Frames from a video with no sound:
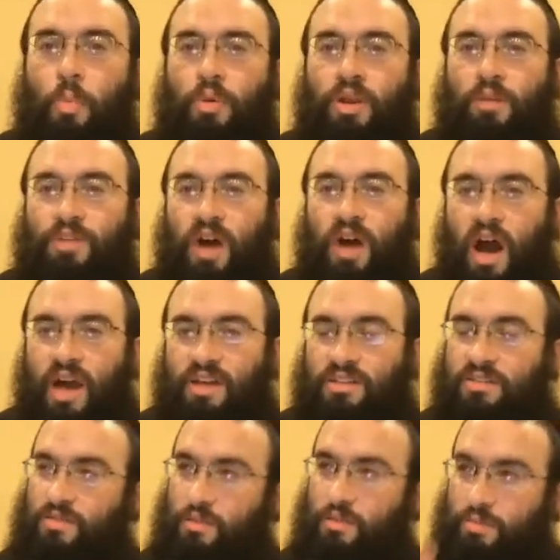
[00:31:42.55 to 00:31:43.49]
Open up the
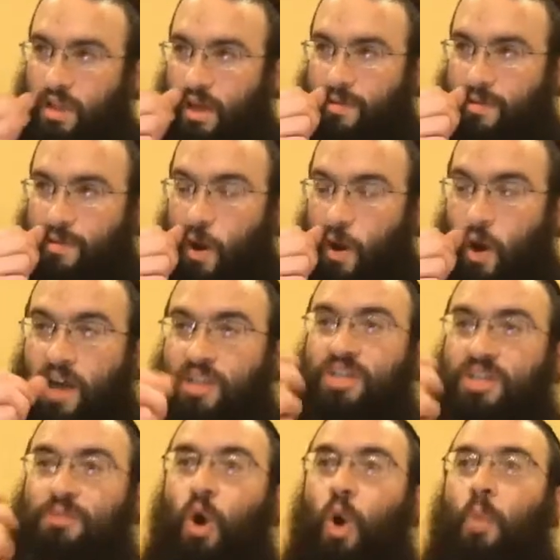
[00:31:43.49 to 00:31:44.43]
eyes of the blind.
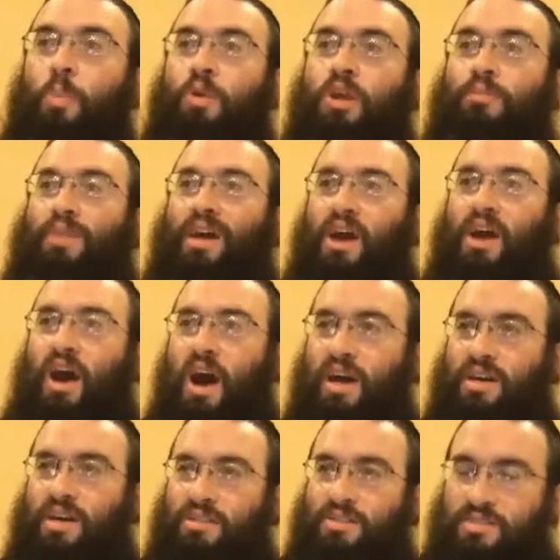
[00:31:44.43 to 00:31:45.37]
Hashem, open up my
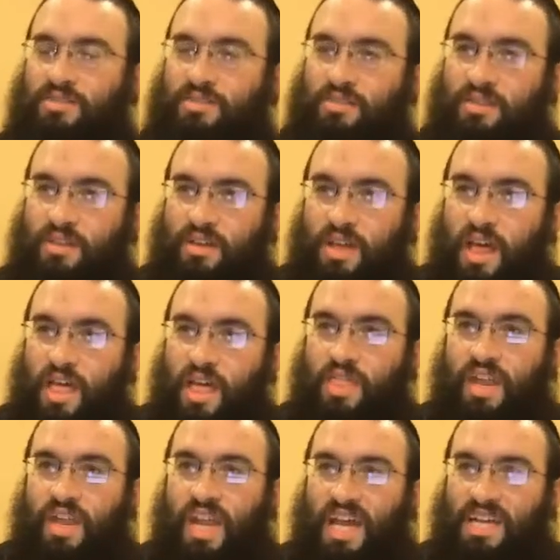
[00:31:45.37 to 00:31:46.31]
eyes
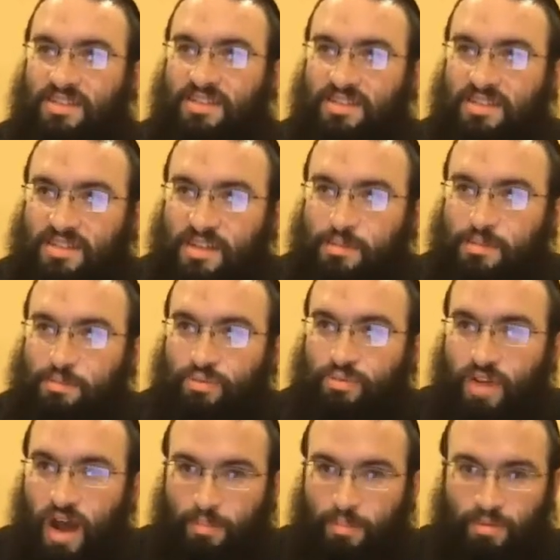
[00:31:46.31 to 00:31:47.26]
that I see
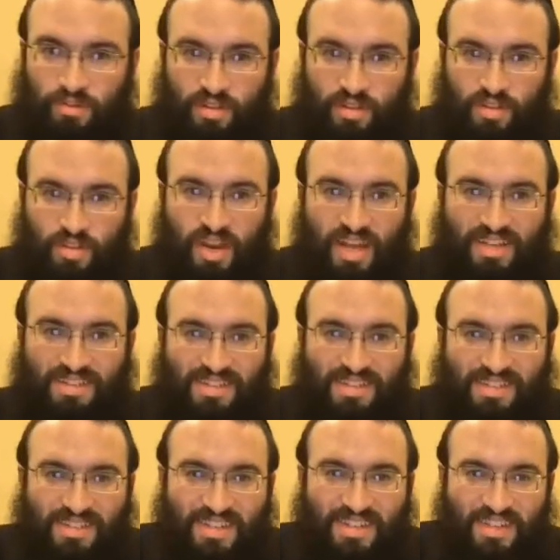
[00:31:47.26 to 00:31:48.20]
properly, that I
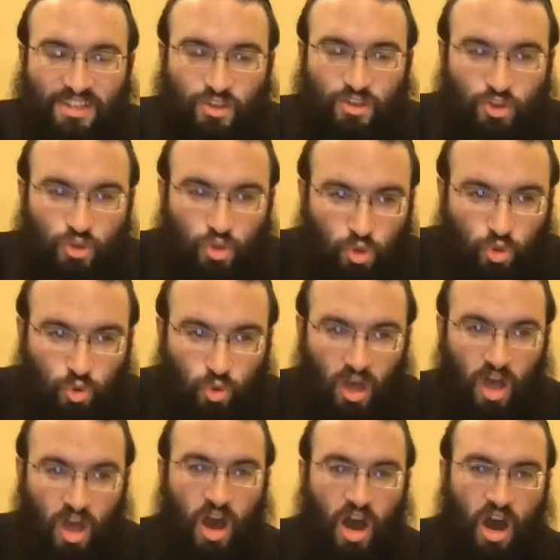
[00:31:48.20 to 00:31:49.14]
see
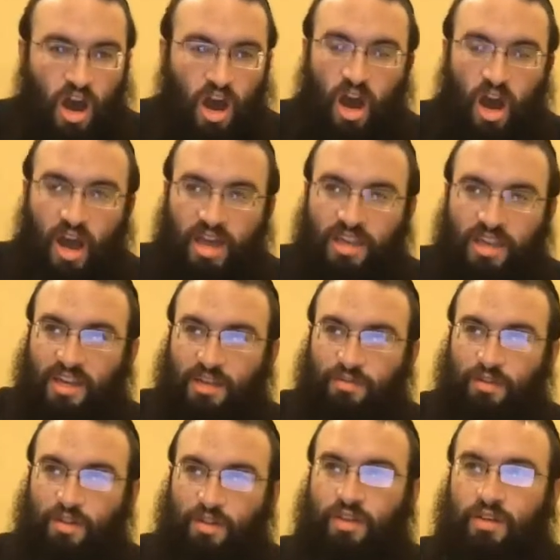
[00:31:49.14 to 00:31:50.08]
you hiding
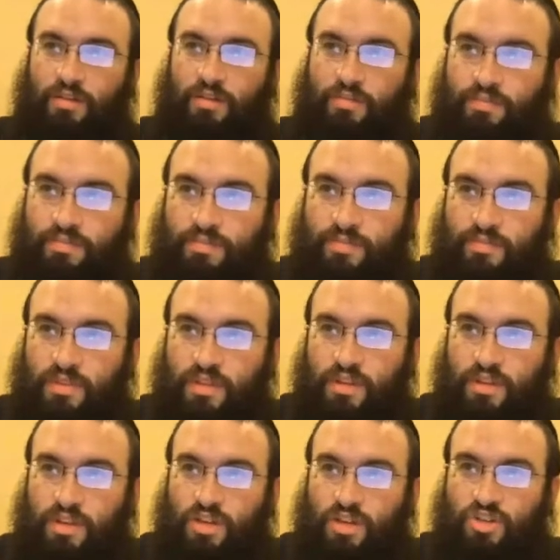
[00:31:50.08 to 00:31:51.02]
in everything.
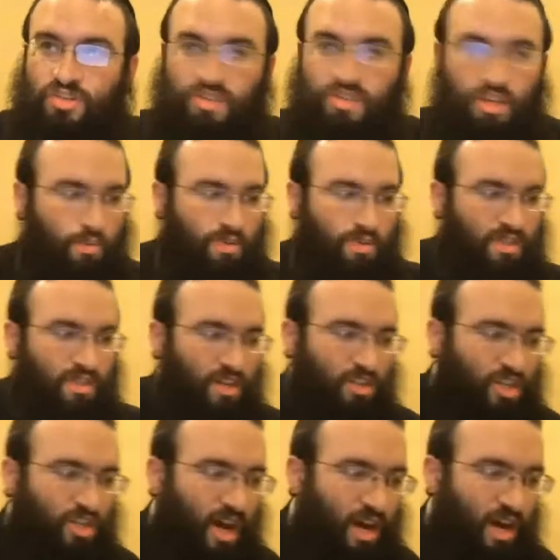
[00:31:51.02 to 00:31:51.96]
Just like when we
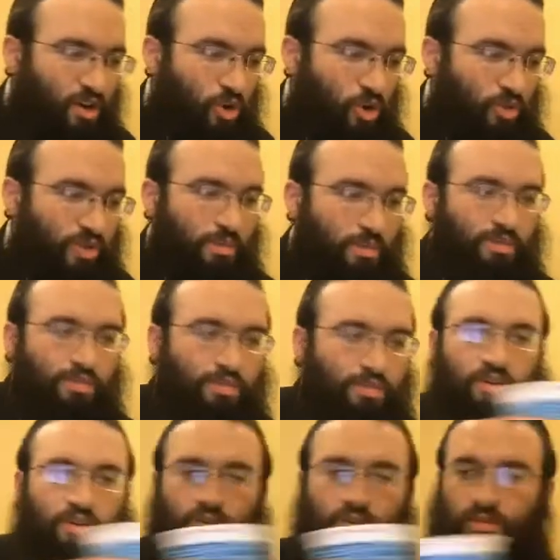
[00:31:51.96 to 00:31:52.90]
say Ashahakonya
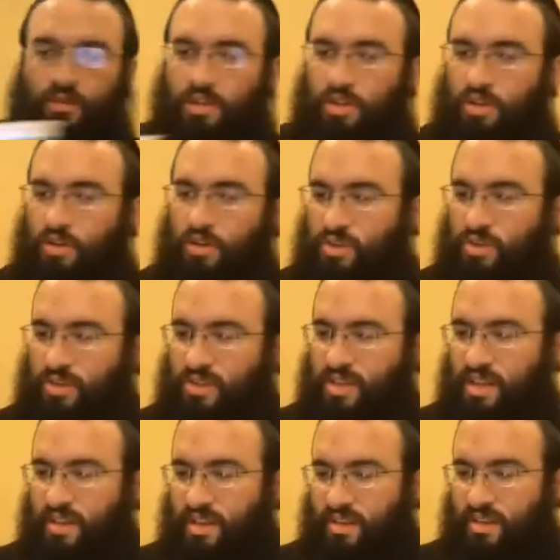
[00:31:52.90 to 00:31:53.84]
Bidvaro, we're
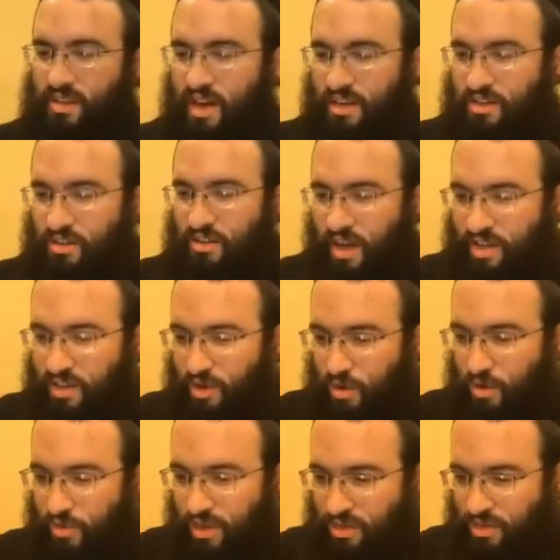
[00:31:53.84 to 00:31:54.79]
saying that God, I
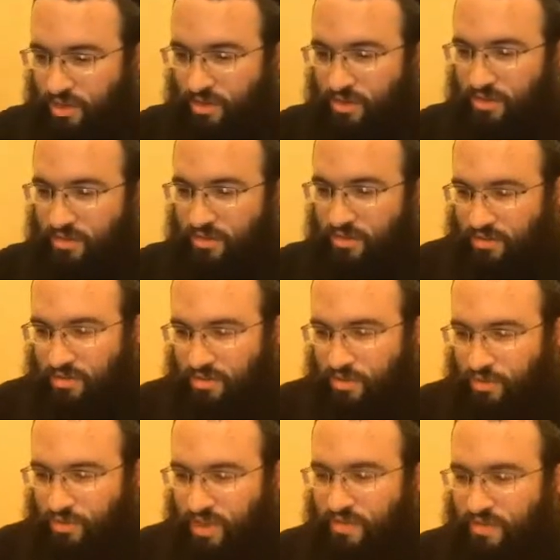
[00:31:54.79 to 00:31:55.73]
know that you're
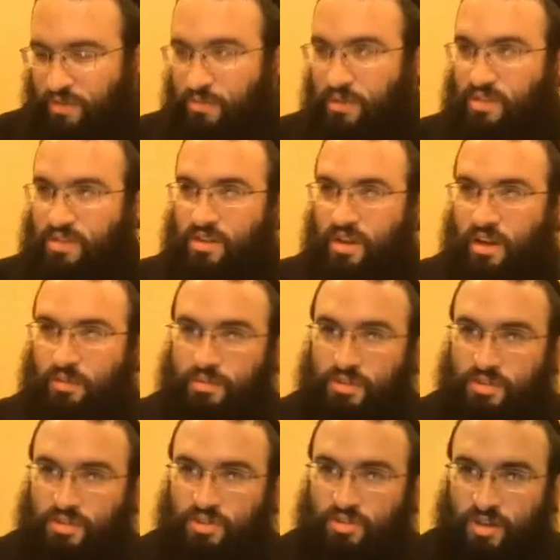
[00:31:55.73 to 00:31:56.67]
you've given me this
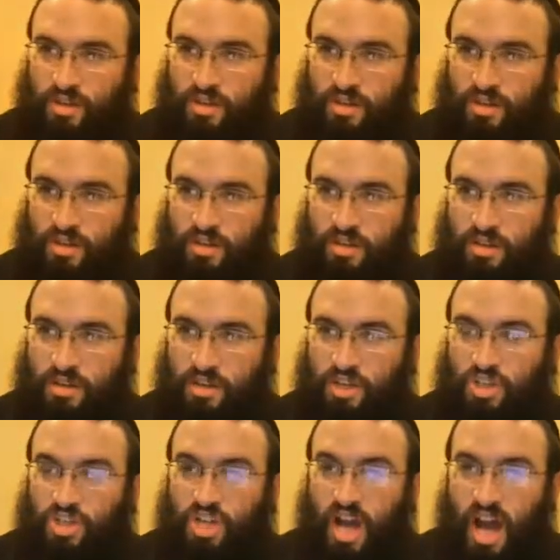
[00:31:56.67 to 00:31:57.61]
cup, this drink.
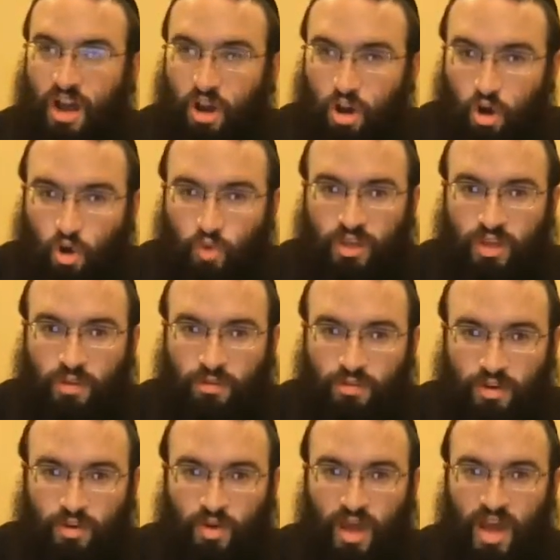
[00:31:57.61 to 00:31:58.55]
Shahakonya
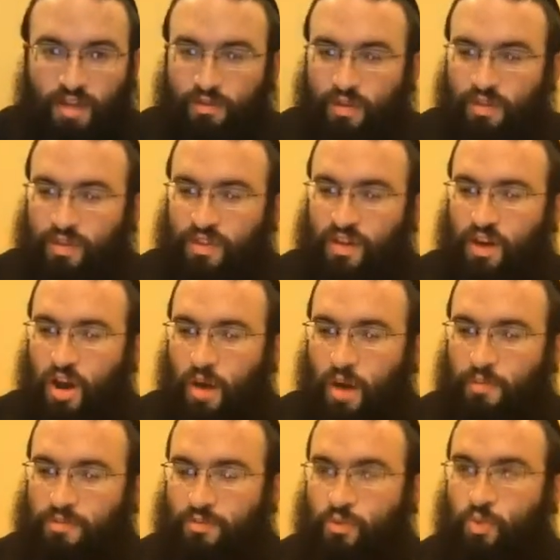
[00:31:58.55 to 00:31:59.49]
Bidvaro, everything
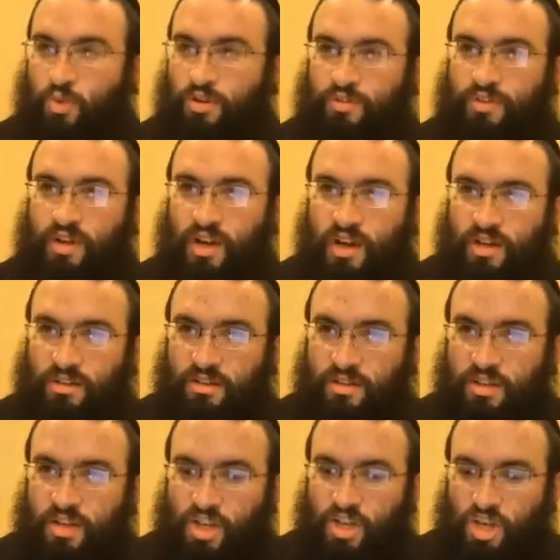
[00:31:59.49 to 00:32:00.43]
comes from the word of
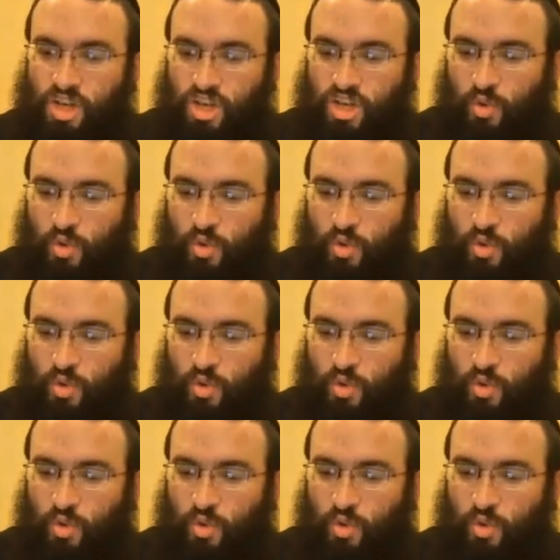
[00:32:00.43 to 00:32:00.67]
God.